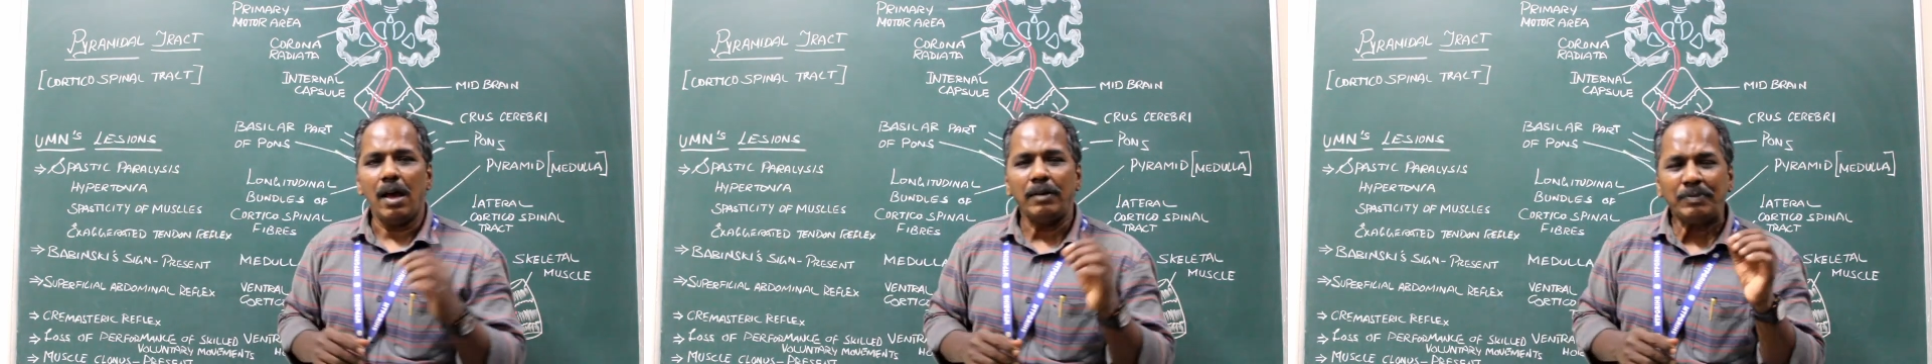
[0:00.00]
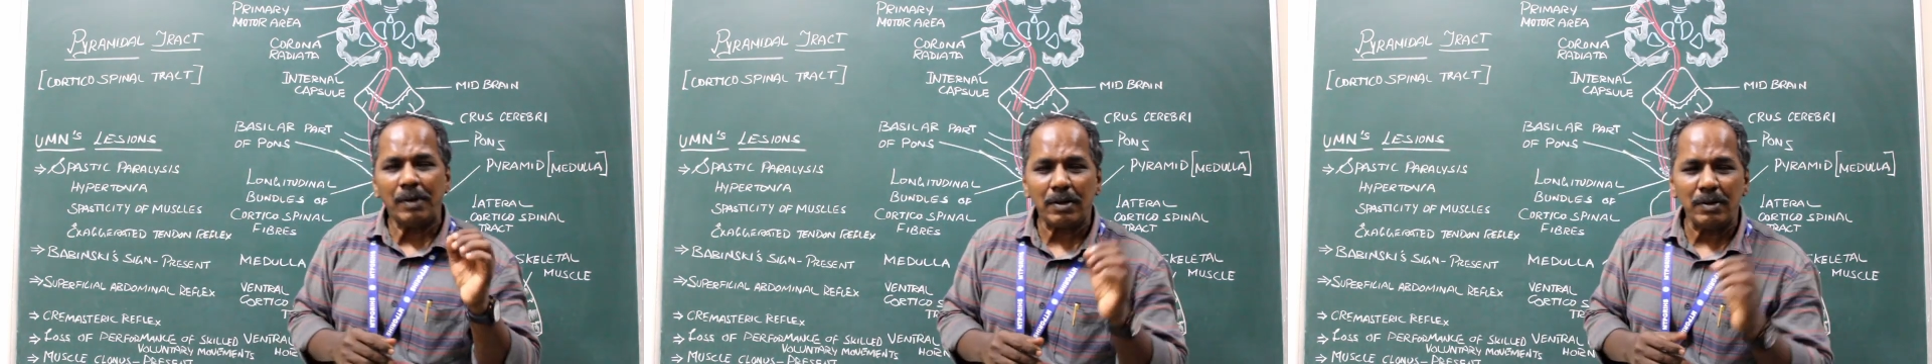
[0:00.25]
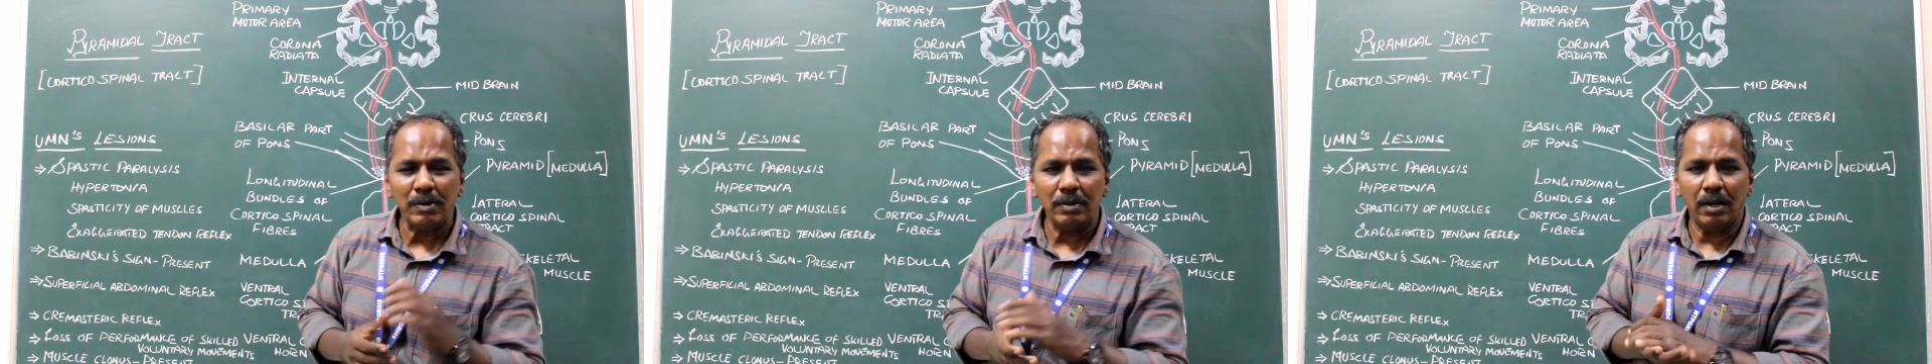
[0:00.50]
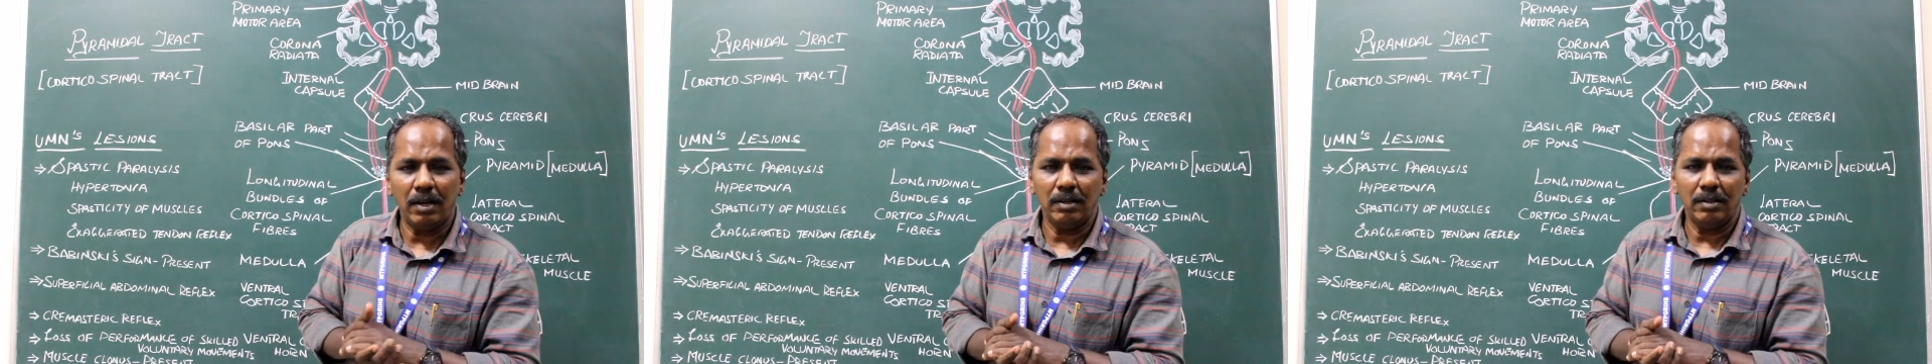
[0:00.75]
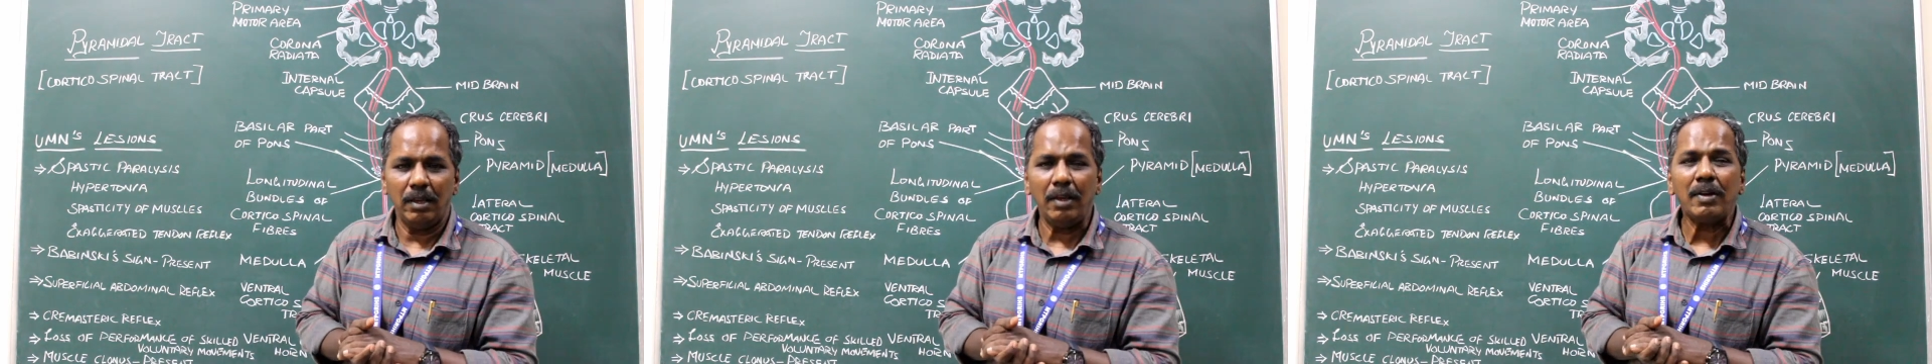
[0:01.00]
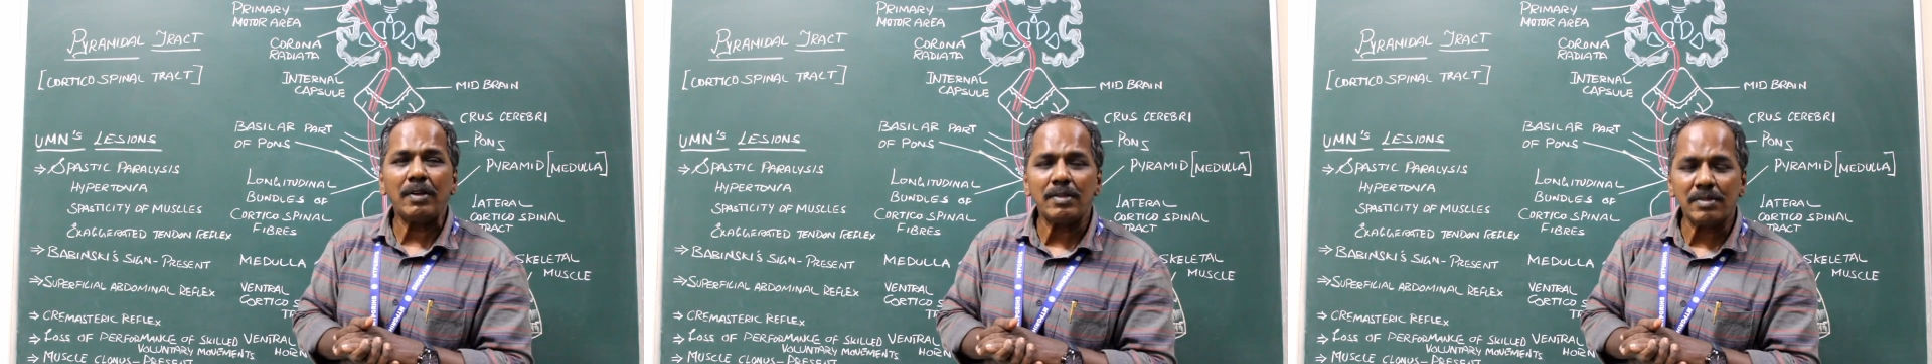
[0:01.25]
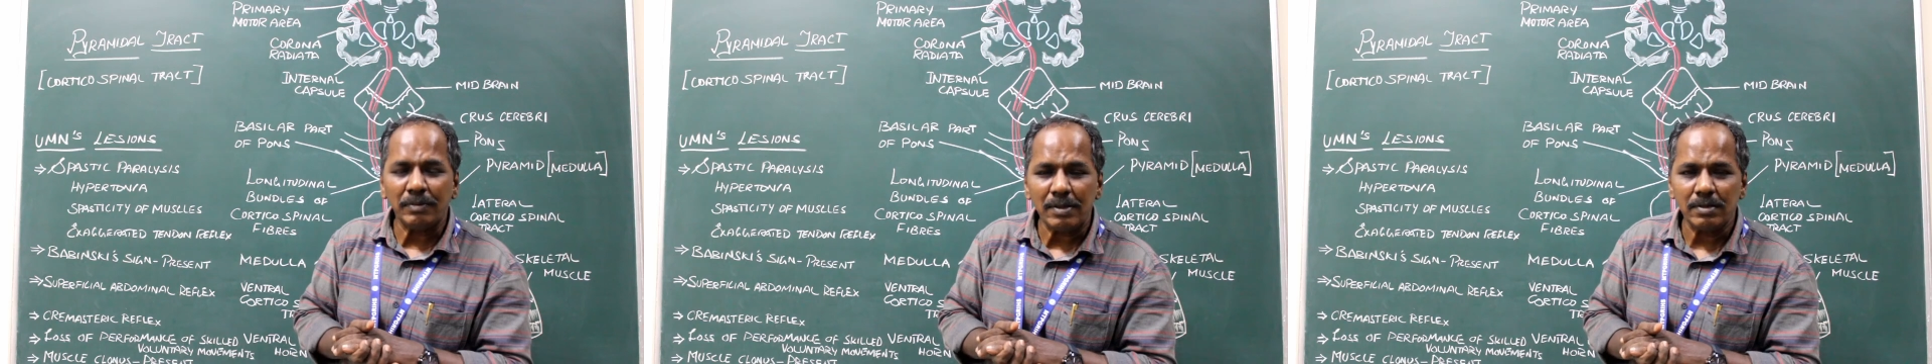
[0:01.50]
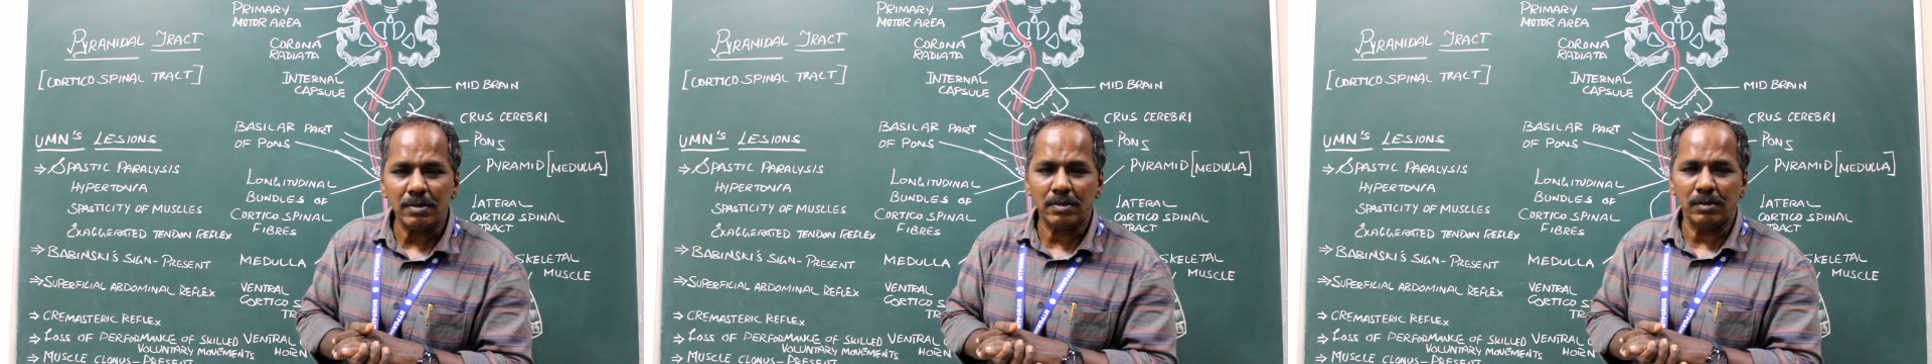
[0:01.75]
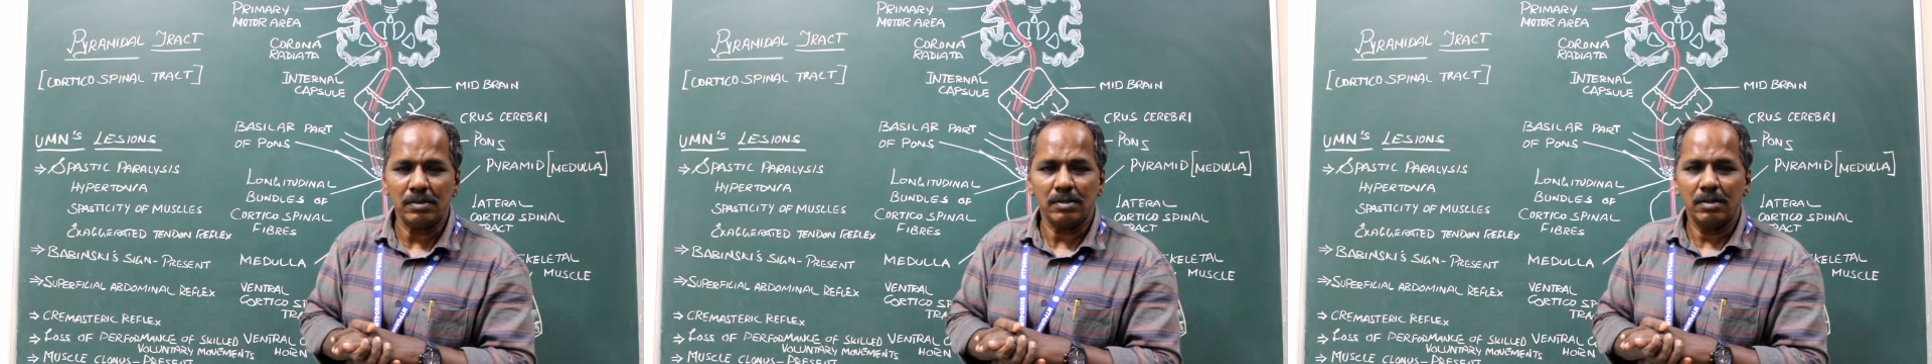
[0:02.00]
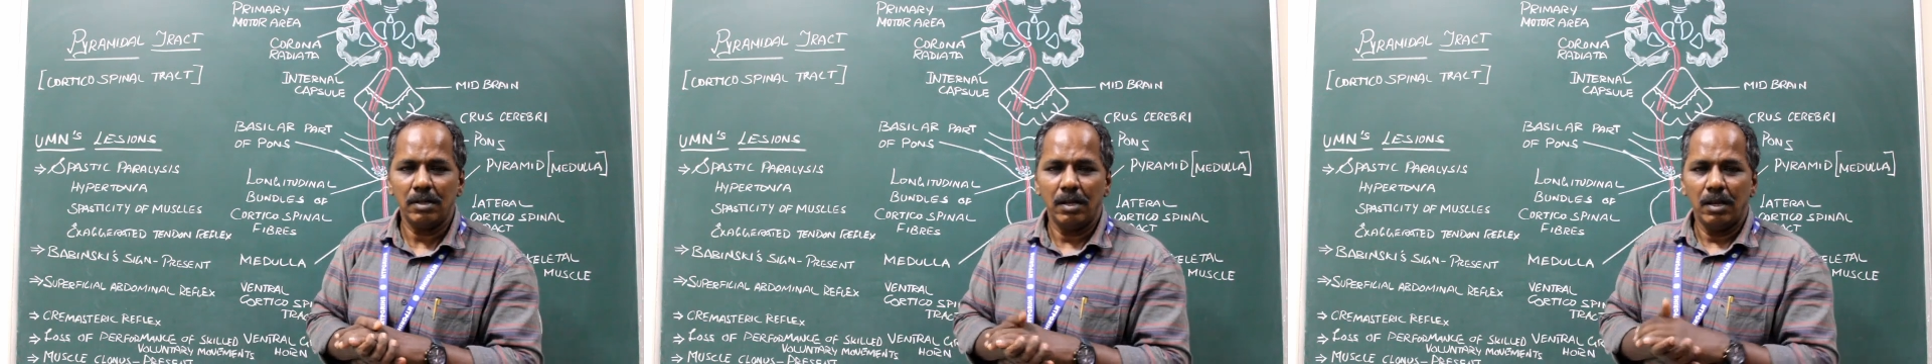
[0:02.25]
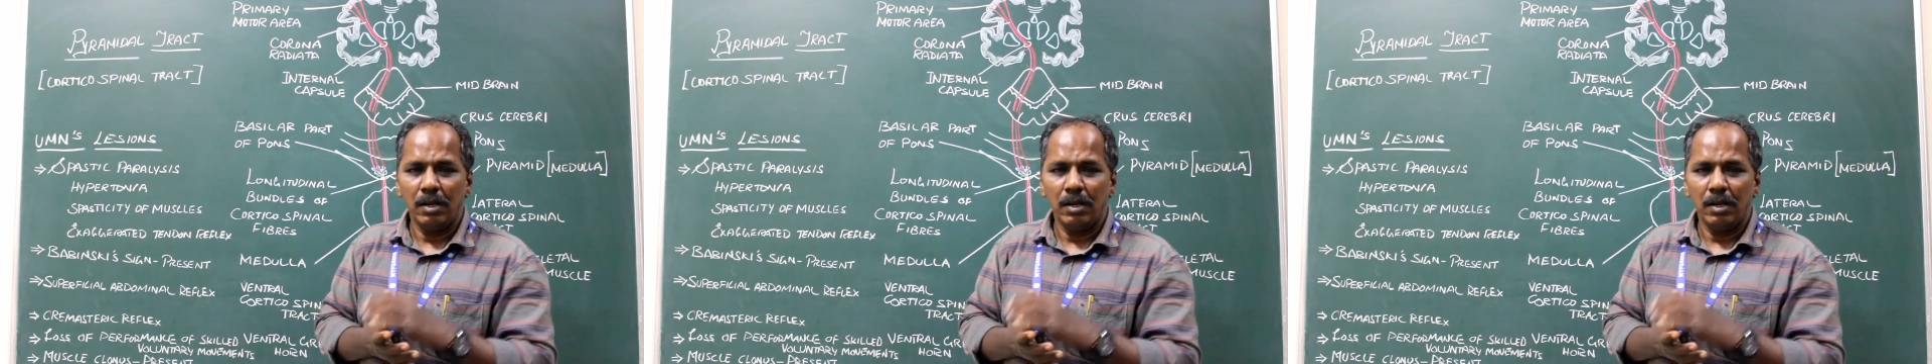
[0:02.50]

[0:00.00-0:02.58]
hypertonia, increased muscle tone.